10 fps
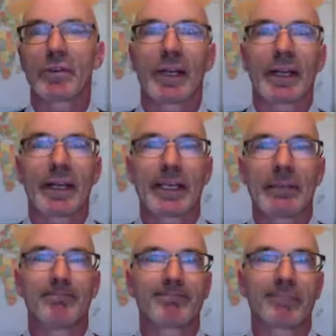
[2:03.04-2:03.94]
a,
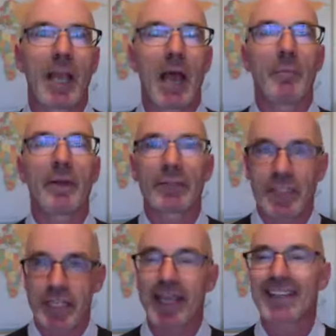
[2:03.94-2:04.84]
um, a bit of a
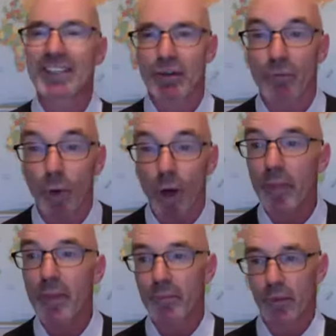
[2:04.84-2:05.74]
taste of what
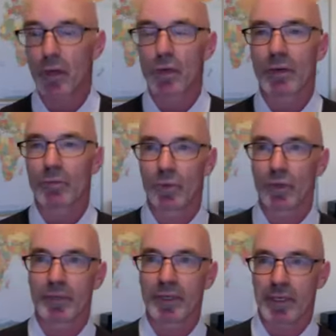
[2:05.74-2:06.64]
the program
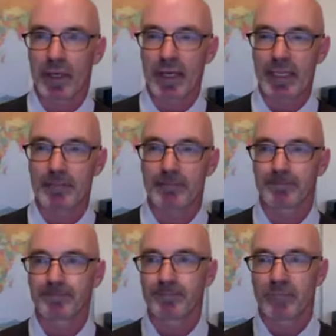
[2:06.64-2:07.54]
will be like.
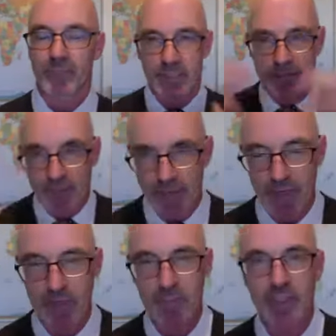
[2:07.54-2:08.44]
The
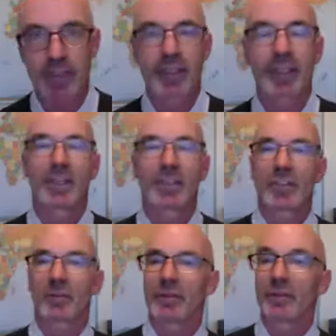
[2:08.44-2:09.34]
environment,
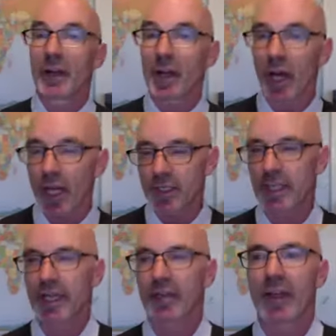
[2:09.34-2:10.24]
some of the
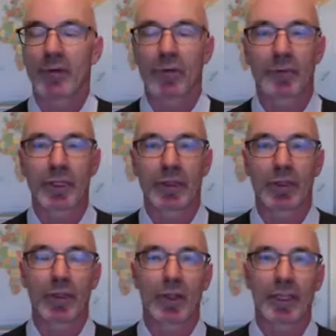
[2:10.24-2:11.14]
content that we'll be
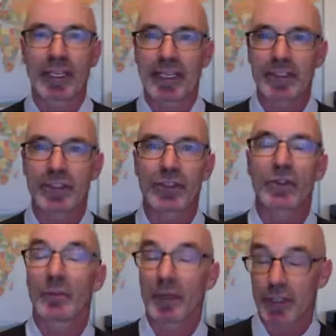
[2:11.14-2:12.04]
looking into
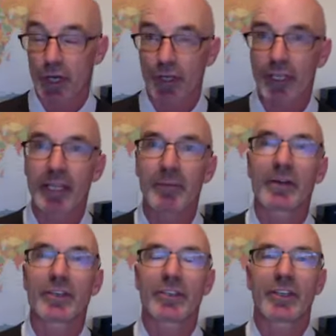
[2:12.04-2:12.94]
and we're talking
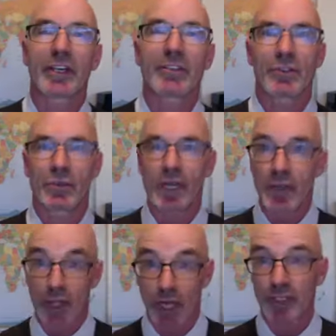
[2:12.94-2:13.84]
about tonight. So
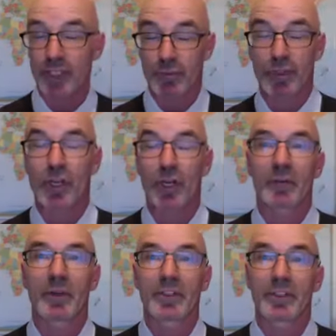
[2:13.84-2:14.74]
content we're
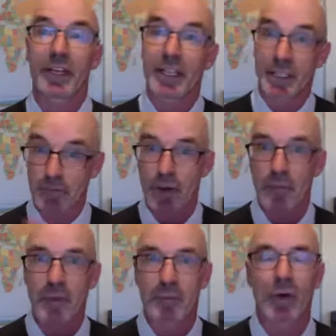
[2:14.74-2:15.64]
talking about tonight is
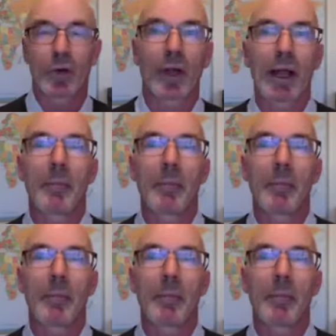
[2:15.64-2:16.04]
from the program.